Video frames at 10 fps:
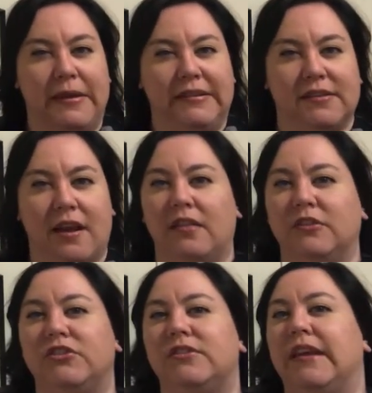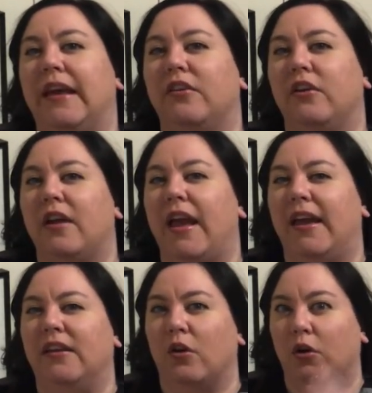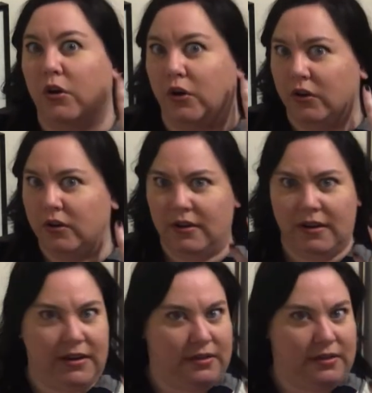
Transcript: colors together and heard anything?